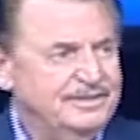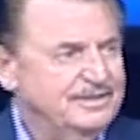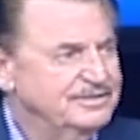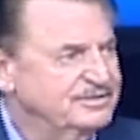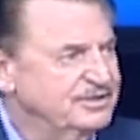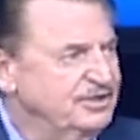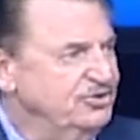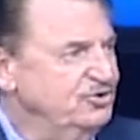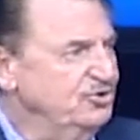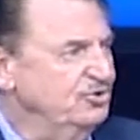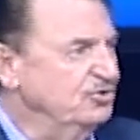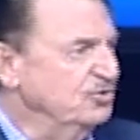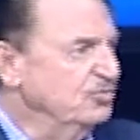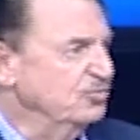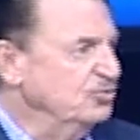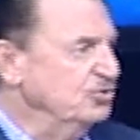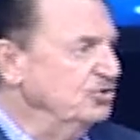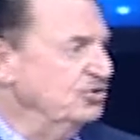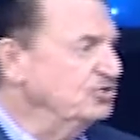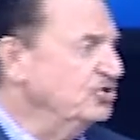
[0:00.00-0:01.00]
See, you're,
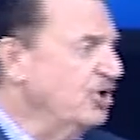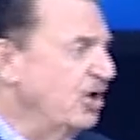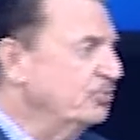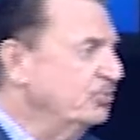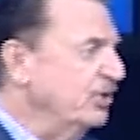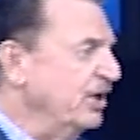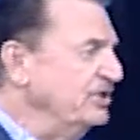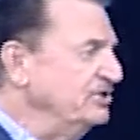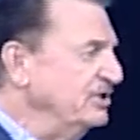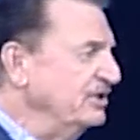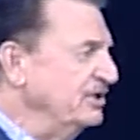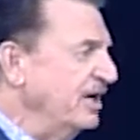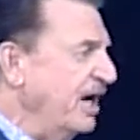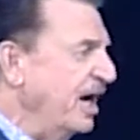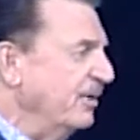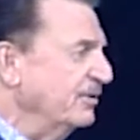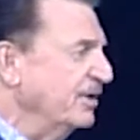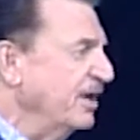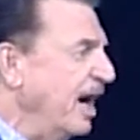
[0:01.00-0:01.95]
when you start praising God,